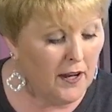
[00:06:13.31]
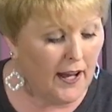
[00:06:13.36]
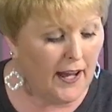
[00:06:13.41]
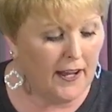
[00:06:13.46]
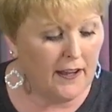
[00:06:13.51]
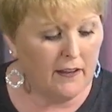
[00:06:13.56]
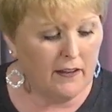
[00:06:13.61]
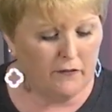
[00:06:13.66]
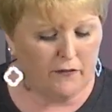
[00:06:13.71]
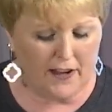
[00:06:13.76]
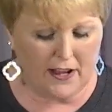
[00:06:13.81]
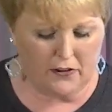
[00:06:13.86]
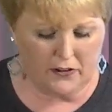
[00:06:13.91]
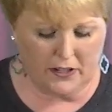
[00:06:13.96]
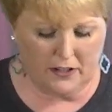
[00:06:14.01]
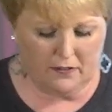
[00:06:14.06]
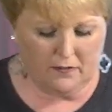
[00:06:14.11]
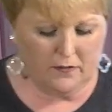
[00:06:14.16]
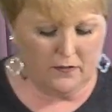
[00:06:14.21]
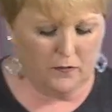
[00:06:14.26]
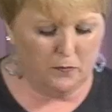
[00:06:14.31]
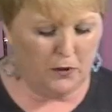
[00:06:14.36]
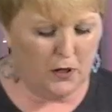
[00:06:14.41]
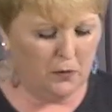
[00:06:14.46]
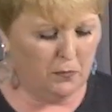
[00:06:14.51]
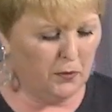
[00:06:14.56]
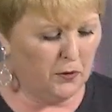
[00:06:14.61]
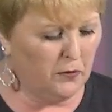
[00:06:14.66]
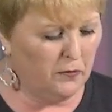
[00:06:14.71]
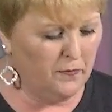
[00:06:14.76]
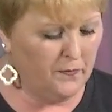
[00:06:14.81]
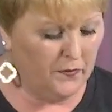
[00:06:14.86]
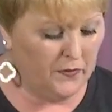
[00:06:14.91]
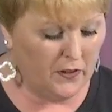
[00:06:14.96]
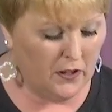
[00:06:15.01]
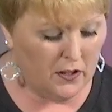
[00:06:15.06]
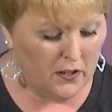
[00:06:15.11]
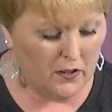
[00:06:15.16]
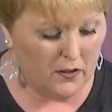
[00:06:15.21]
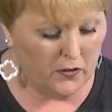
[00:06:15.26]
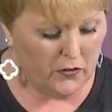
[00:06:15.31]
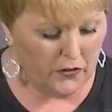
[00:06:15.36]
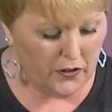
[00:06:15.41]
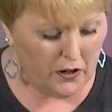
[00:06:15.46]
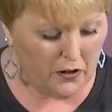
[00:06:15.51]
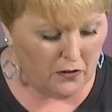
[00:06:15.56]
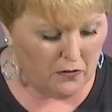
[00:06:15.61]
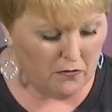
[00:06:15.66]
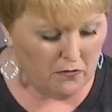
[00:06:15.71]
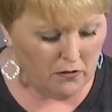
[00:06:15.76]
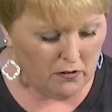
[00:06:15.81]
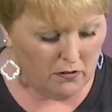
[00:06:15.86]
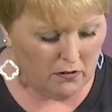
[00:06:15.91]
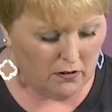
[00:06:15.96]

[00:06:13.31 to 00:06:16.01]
Hey, found it. Purple. So,